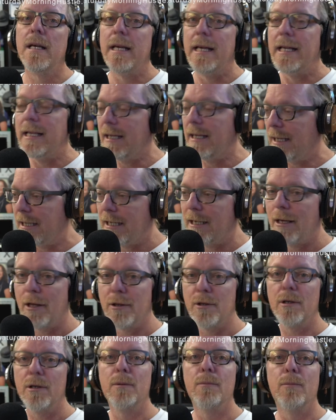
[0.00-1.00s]
in any
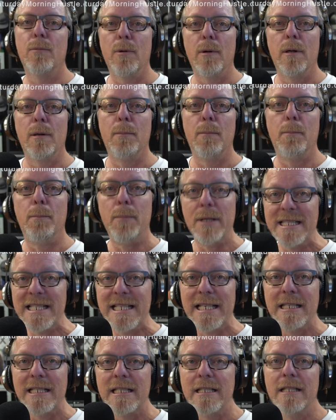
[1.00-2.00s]
other
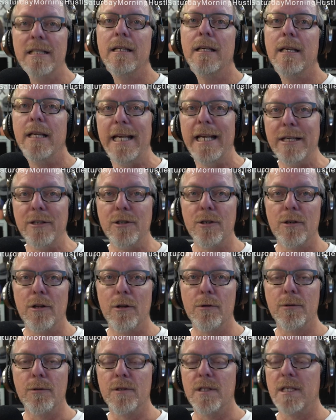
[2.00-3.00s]
business in your
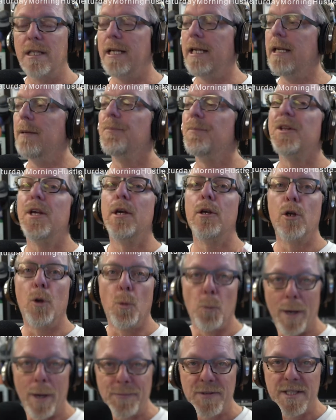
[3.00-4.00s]
local city.
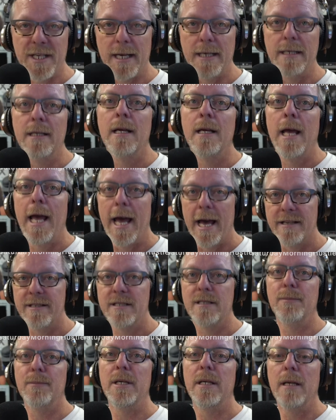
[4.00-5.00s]
Your website has
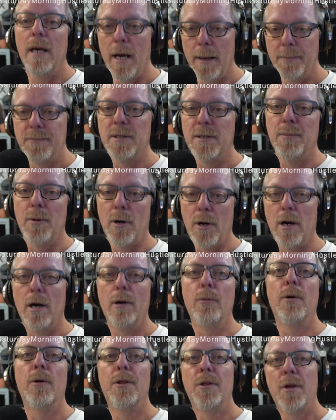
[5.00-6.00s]
to be up to
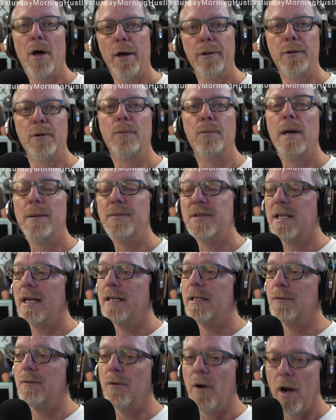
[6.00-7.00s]
par with other
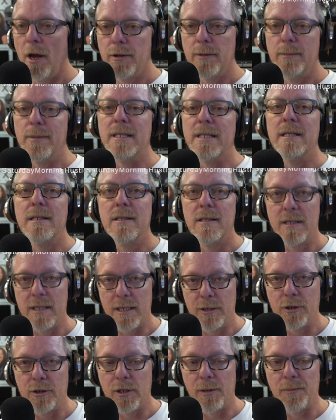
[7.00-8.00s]
websites for other businesses
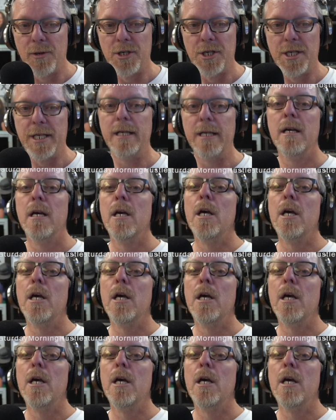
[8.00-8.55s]
in your community.